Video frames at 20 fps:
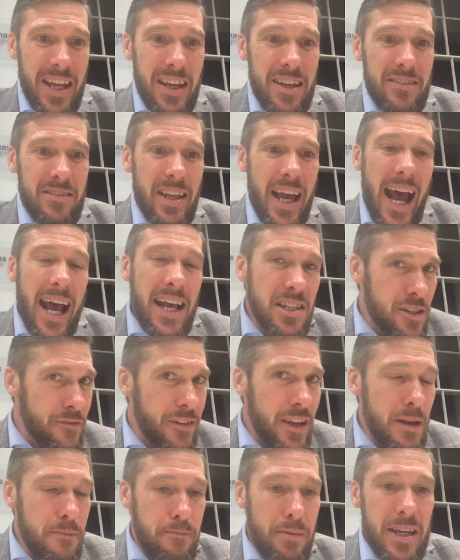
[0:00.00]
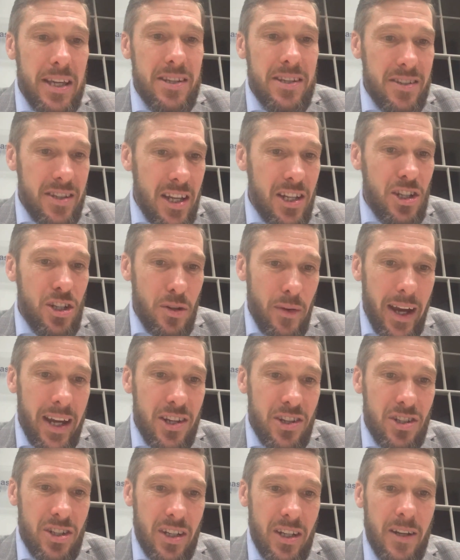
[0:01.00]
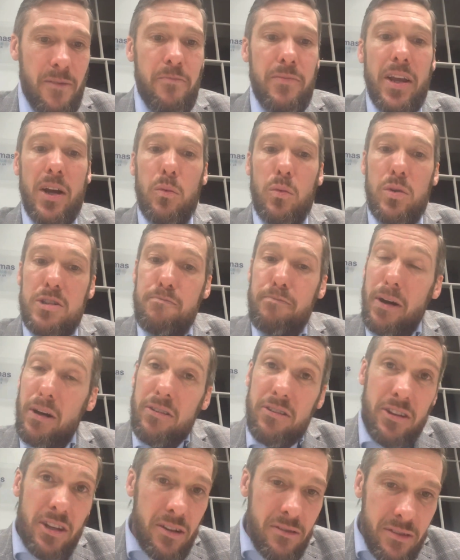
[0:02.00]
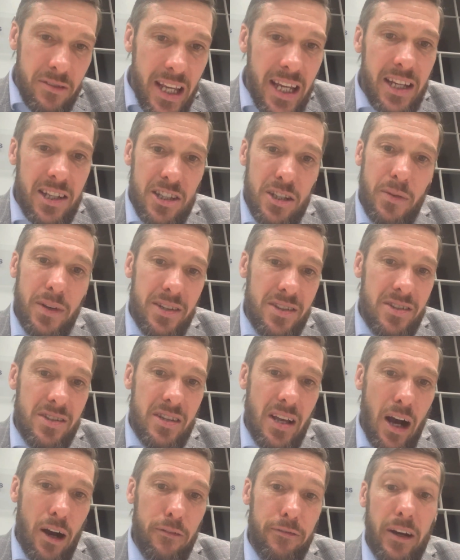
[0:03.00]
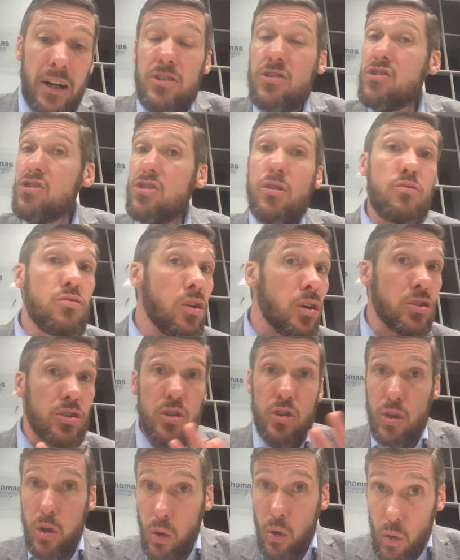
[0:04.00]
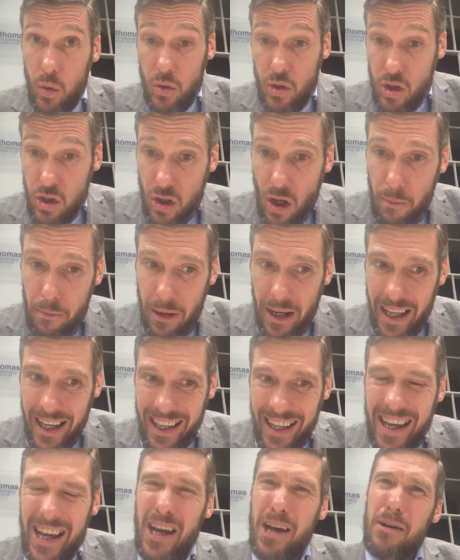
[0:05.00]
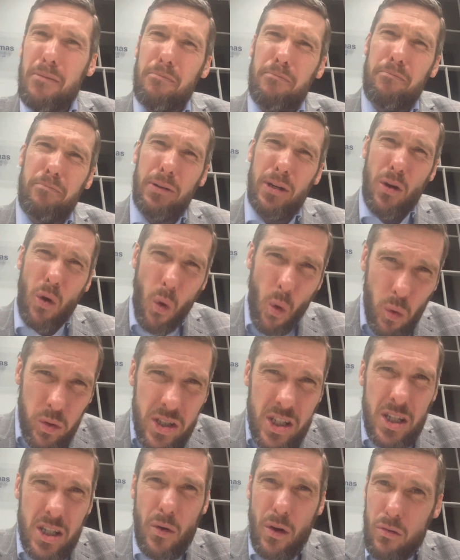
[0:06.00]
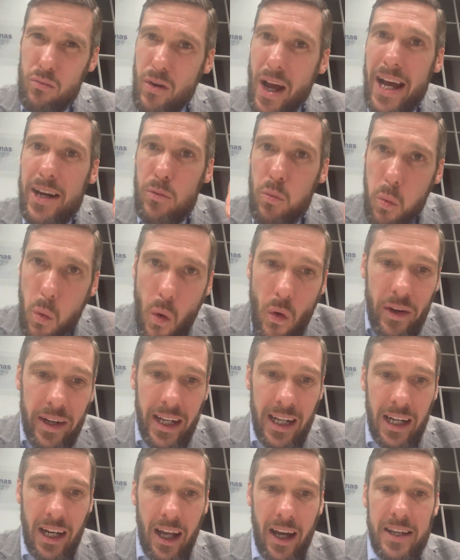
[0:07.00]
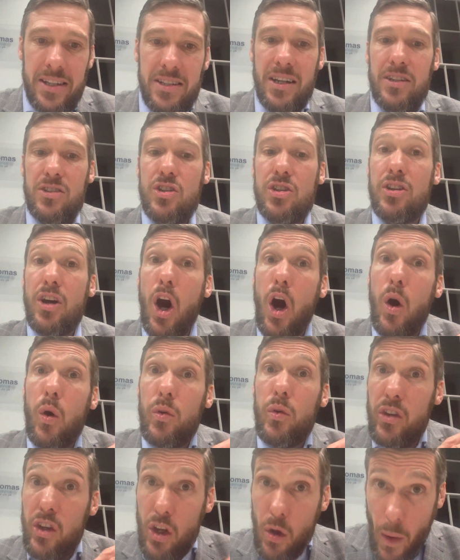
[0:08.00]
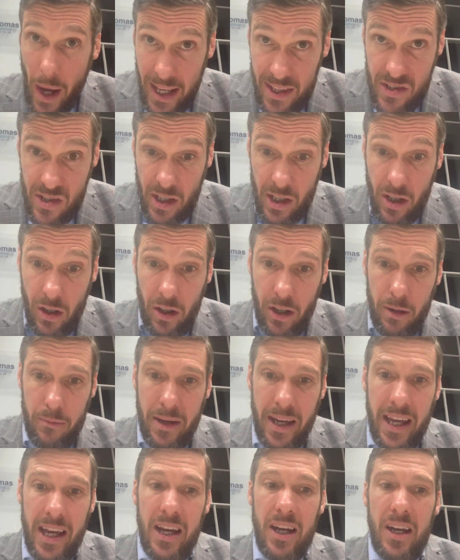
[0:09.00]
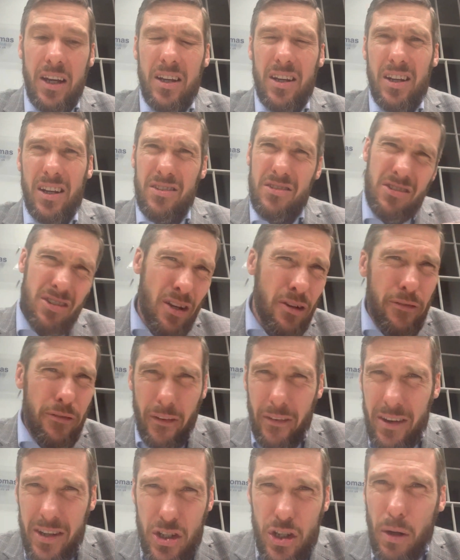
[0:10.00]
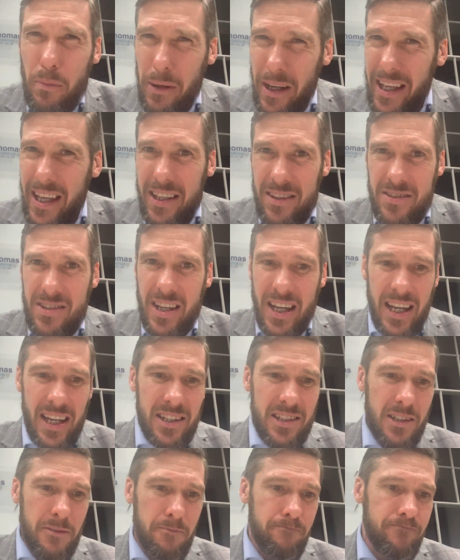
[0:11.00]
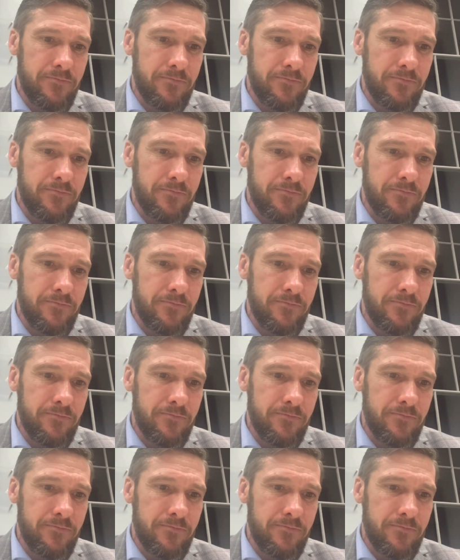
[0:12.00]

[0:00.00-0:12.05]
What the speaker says: The SVB situation was both unique to itself and so not at all troubling, but also a red warning light to the whole US economy, and so very troubling indeed.